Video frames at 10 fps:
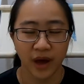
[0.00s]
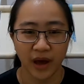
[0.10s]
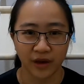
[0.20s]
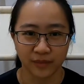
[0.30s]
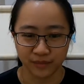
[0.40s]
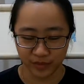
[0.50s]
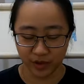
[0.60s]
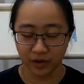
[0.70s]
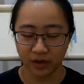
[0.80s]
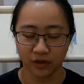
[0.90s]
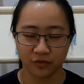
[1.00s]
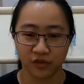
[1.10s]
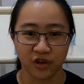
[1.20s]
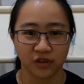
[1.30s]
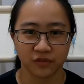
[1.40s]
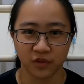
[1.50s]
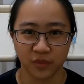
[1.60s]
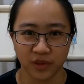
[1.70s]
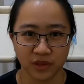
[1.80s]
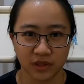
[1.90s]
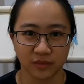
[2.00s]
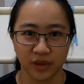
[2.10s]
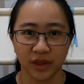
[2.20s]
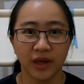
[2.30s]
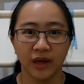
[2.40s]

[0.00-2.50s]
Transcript: I'm really a forgetful person, but